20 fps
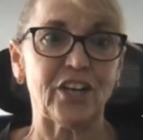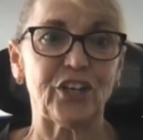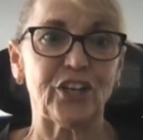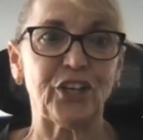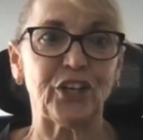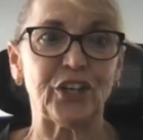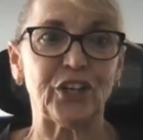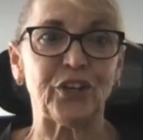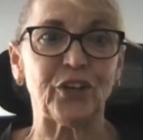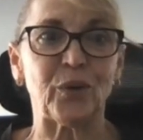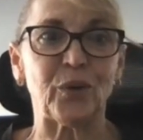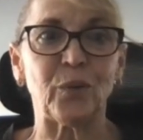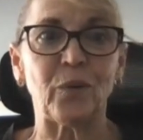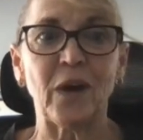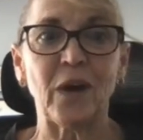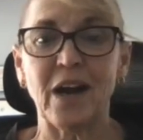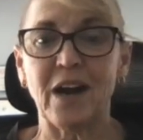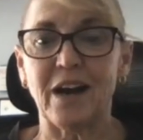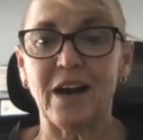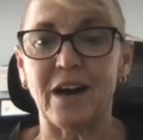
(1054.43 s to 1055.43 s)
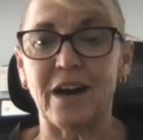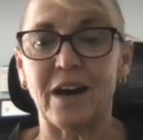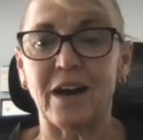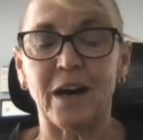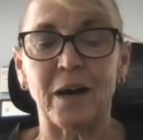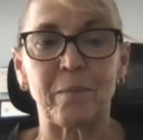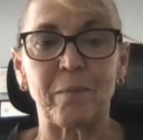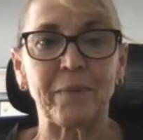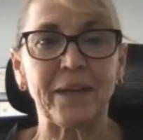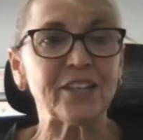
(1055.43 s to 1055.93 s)
You know,
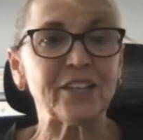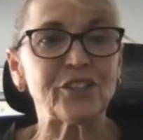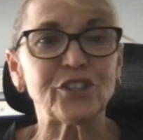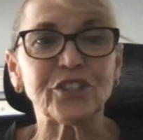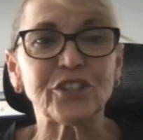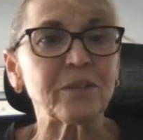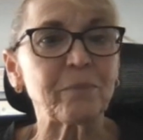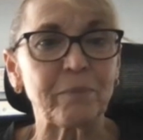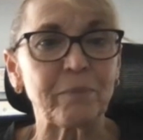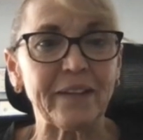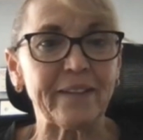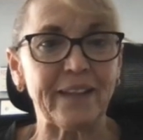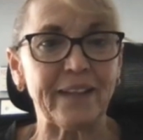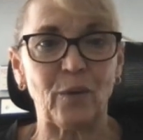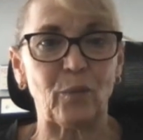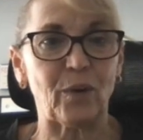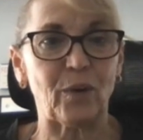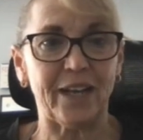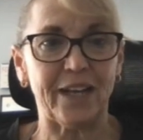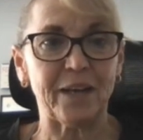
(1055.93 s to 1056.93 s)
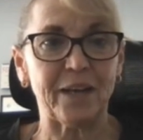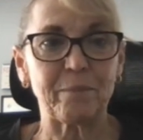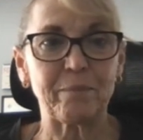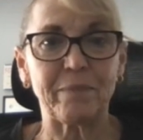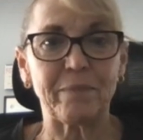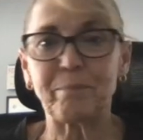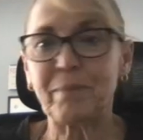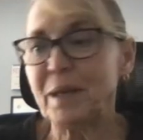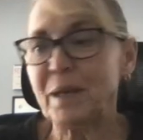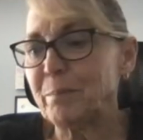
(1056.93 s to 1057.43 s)
it shouldn't be that way.
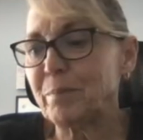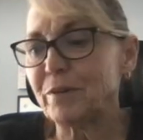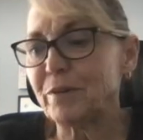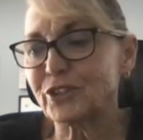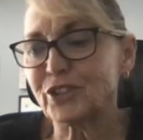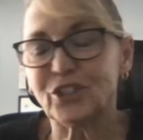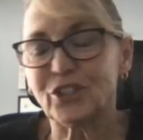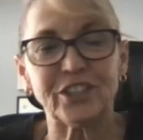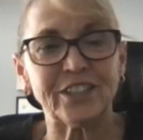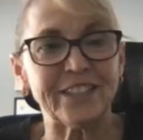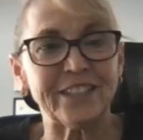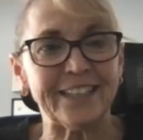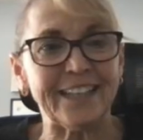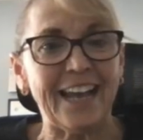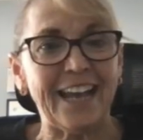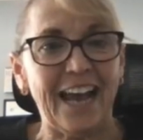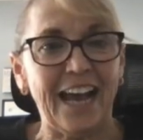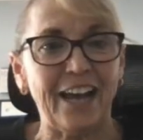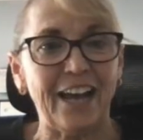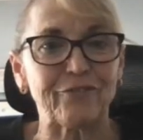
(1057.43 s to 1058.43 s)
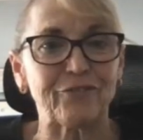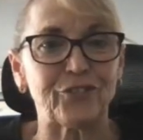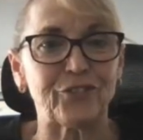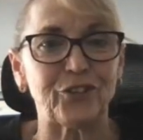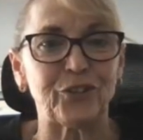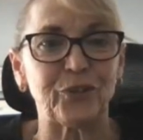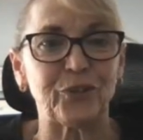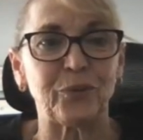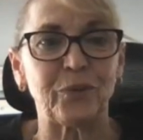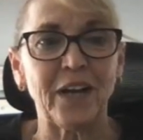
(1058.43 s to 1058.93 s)
People shouldn't have
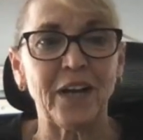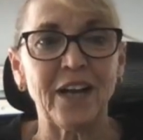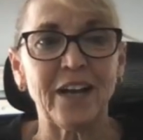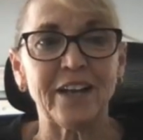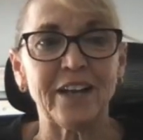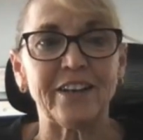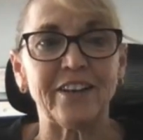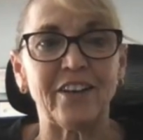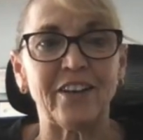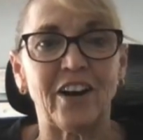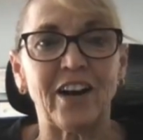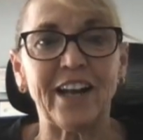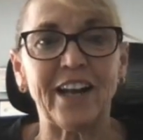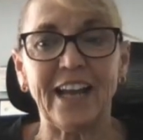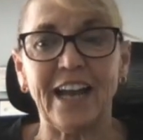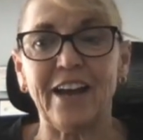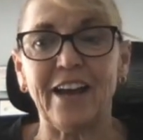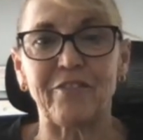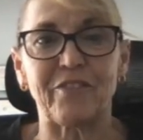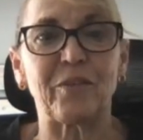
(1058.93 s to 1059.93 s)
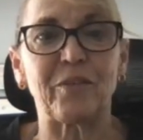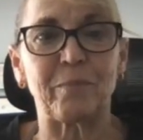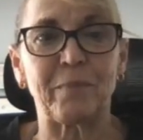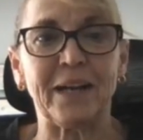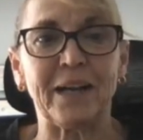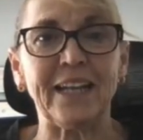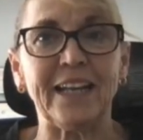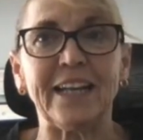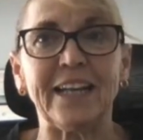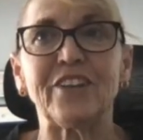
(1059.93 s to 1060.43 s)
to not have the
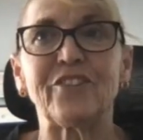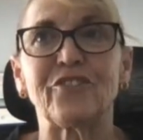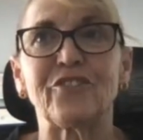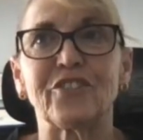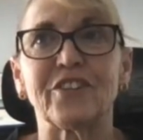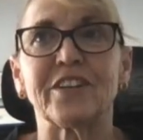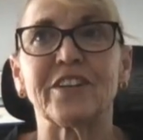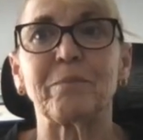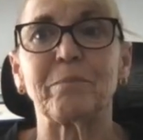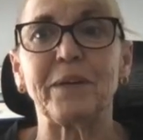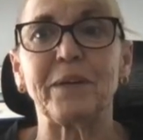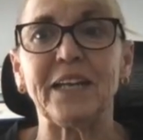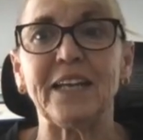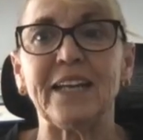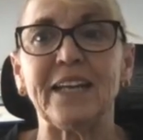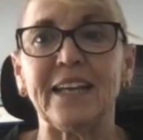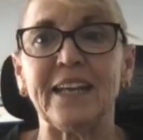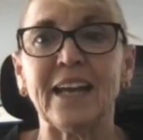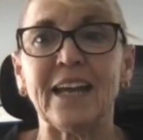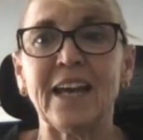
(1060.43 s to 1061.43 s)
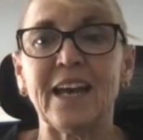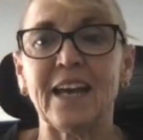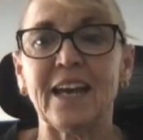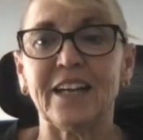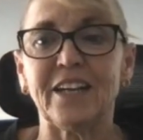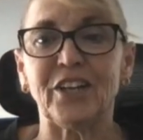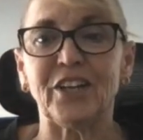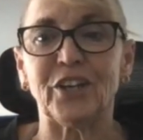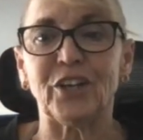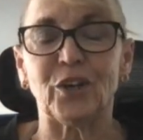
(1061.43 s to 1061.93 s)
money. It shouldn't be,
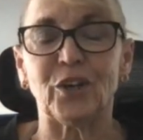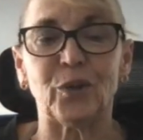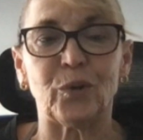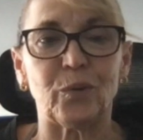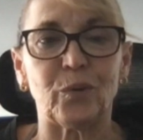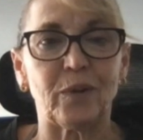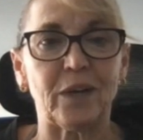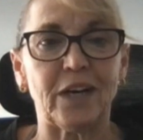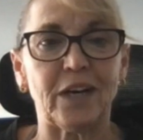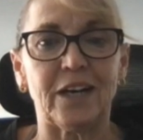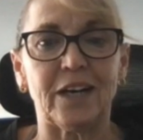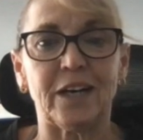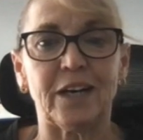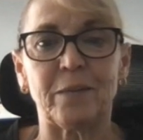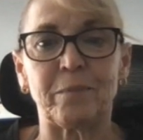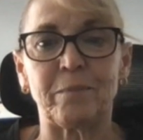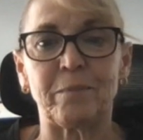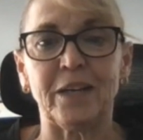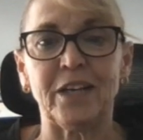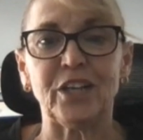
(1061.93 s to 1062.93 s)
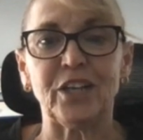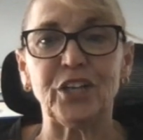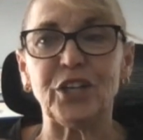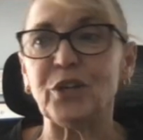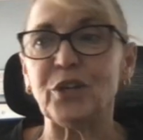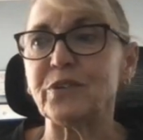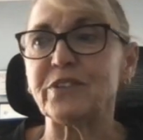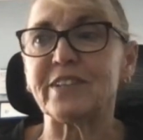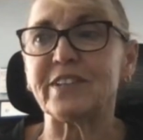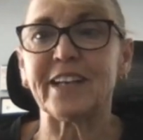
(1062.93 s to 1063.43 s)

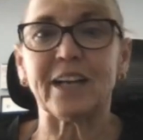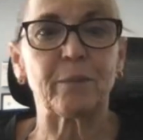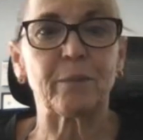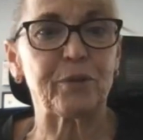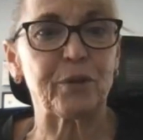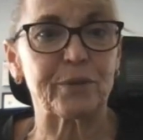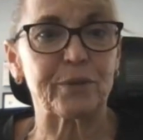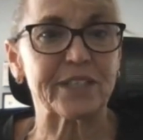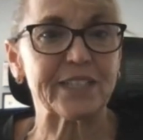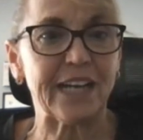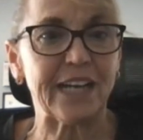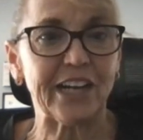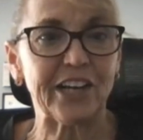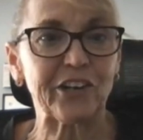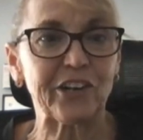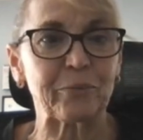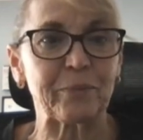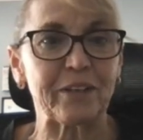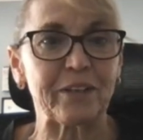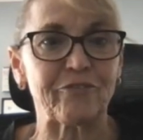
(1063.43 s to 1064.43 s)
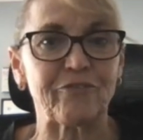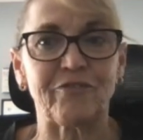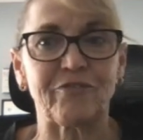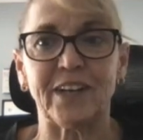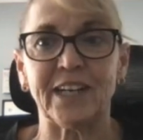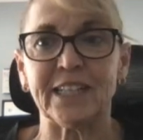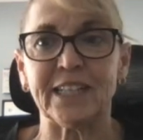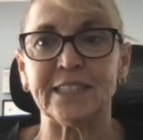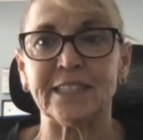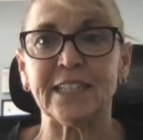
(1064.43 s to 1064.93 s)
using up your retirement
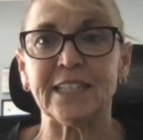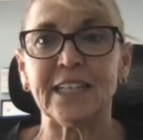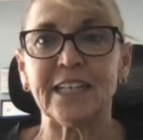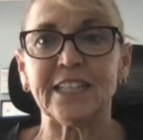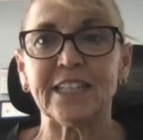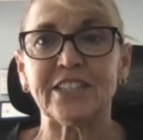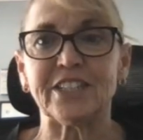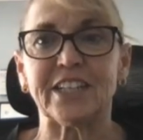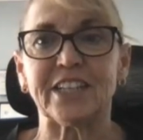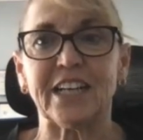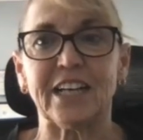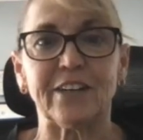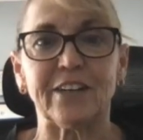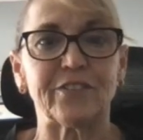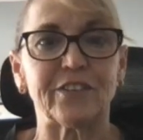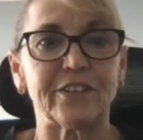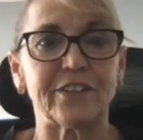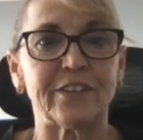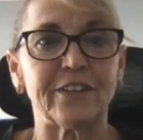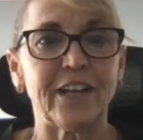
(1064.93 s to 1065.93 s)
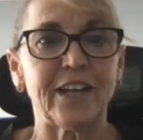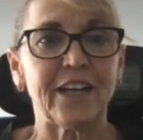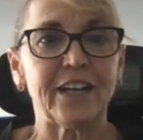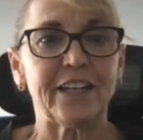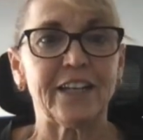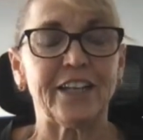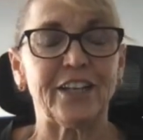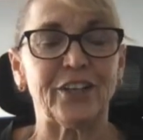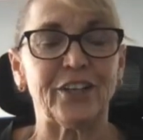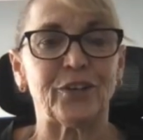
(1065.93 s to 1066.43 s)
fund to cover,
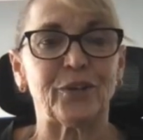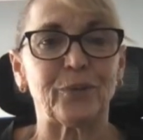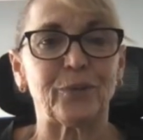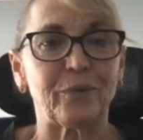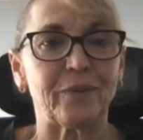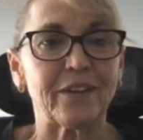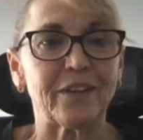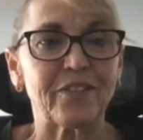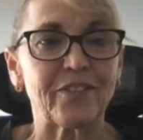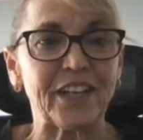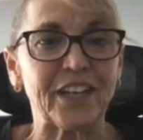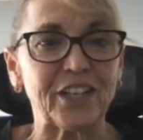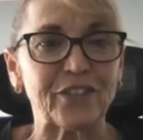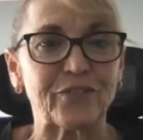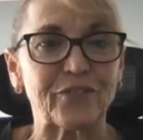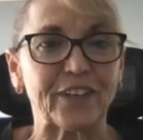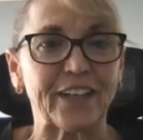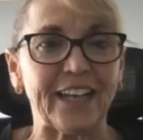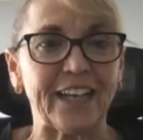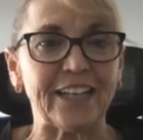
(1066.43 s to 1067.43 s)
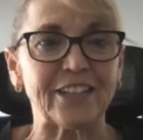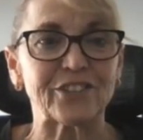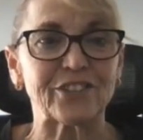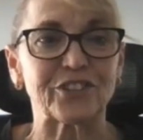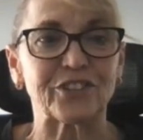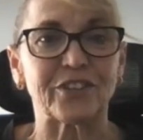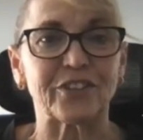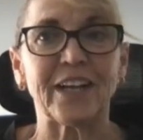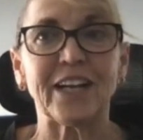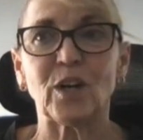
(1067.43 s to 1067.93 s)
things for
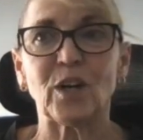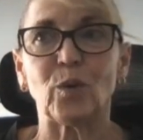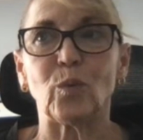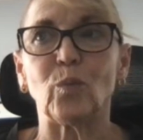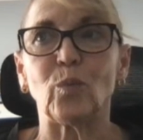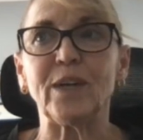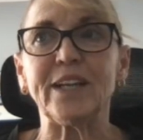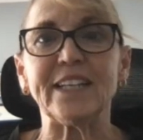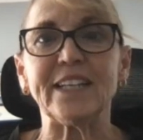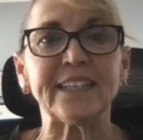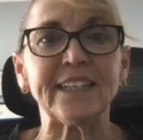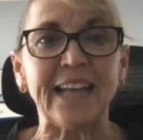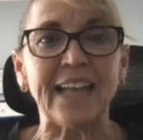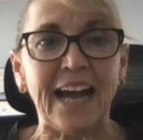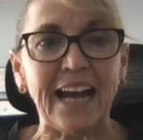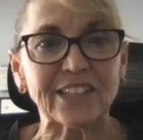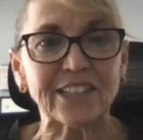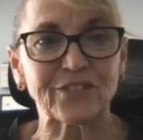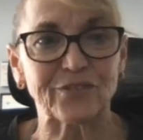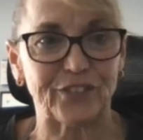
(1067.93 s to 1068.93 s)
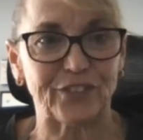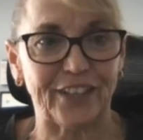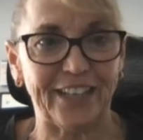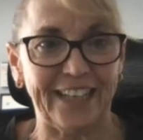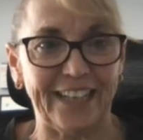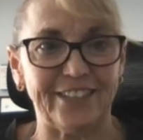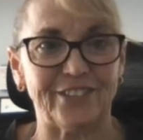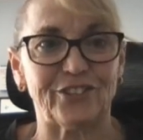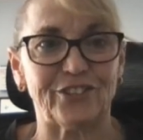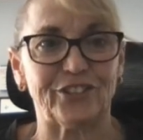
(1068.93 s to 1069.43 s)
cancer. We didn't ask for
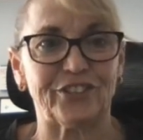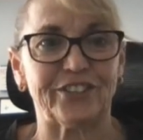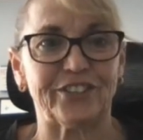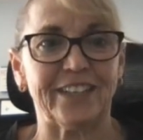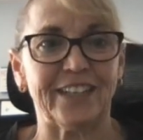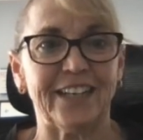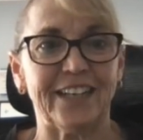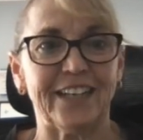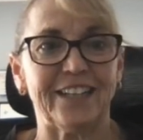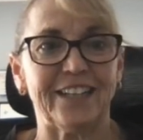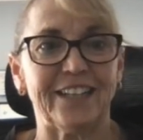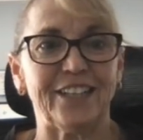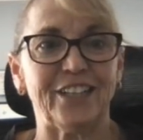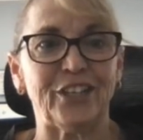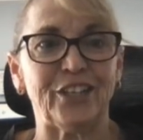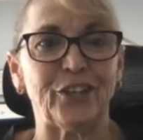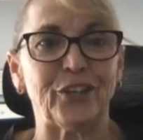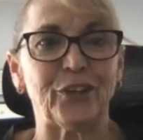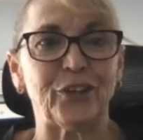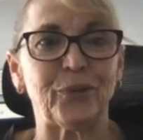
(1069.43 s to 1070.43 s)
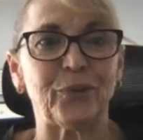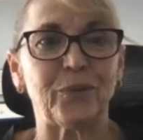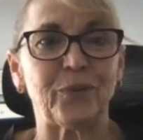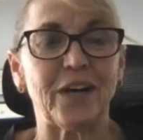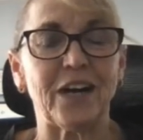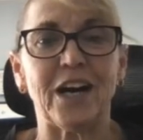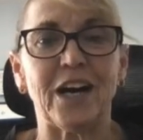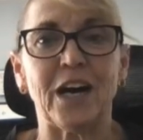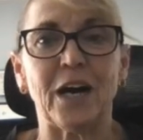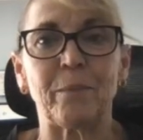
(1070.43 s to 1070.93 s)
cancer,
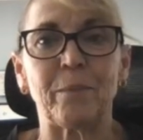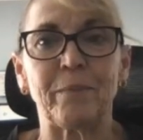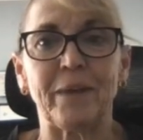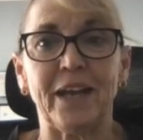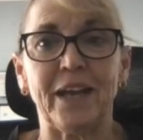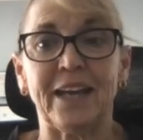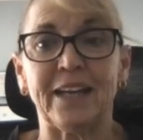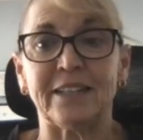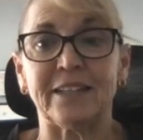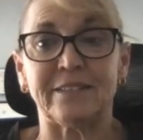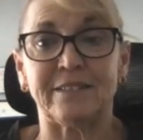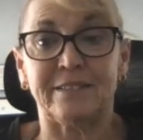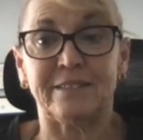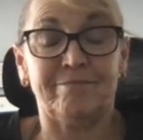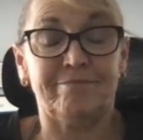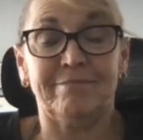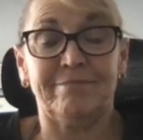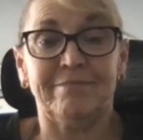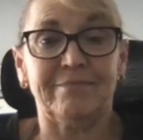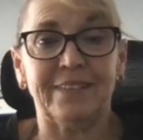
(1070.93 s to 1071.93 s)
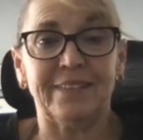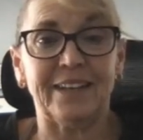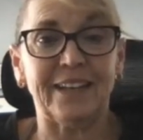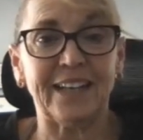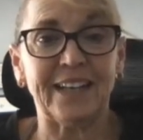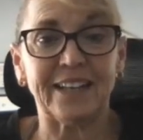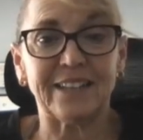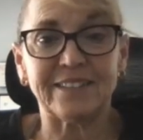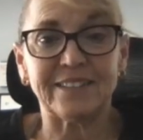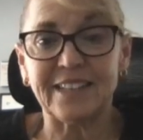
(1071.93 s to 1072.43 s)
and
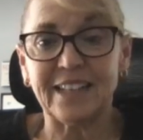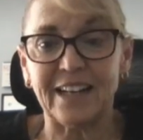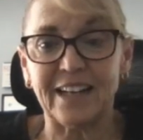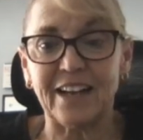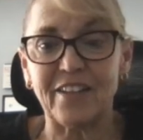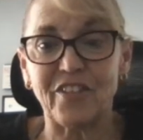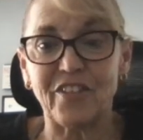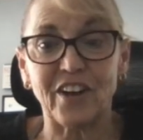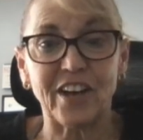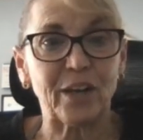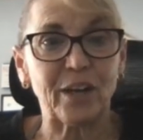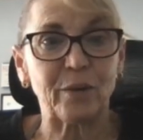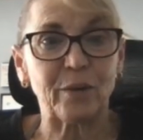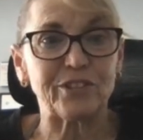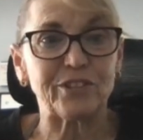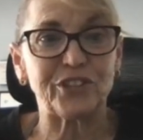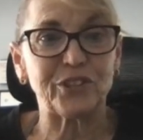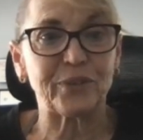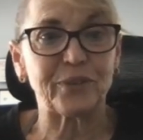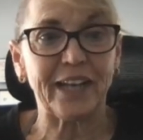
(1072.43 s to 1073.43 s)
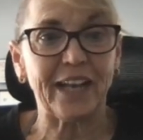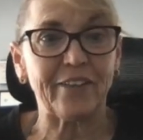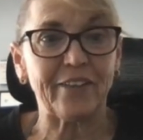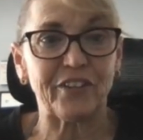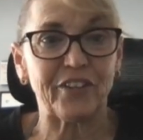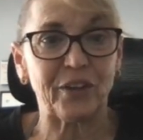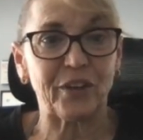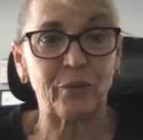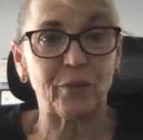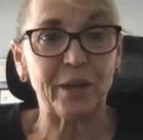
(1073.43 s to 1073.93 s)
like I said, I thought I was doing
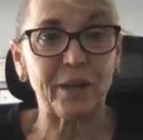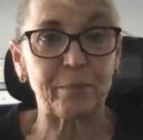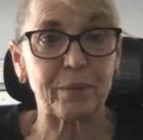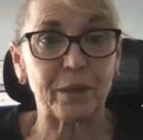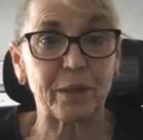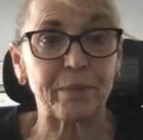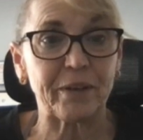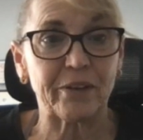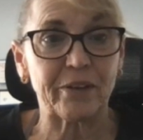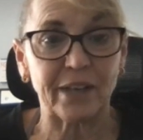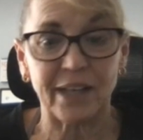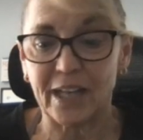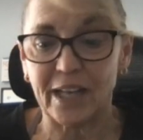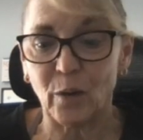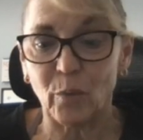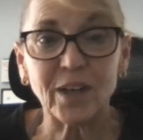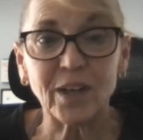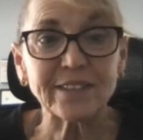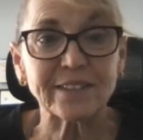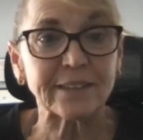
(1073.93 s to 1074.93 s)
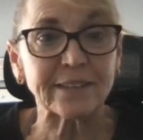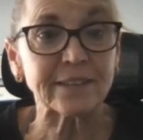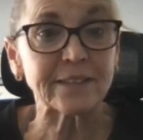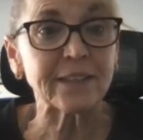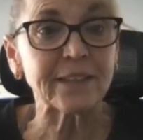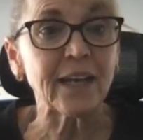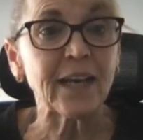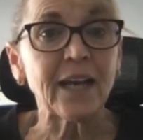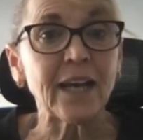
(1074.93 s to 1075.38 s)
everything right, but apparently I wasn't.